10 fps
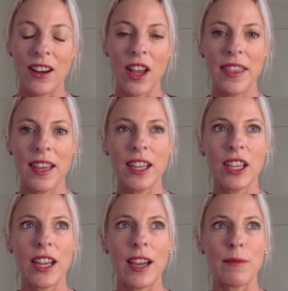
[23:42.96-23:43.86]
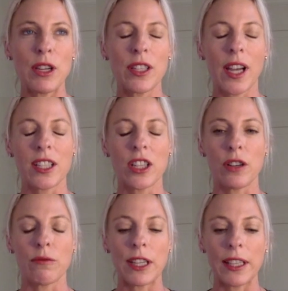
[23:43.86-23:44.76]
Yeah. And I think you touched
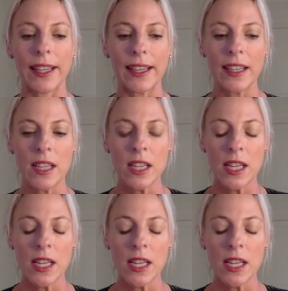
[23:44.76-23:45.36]
on a really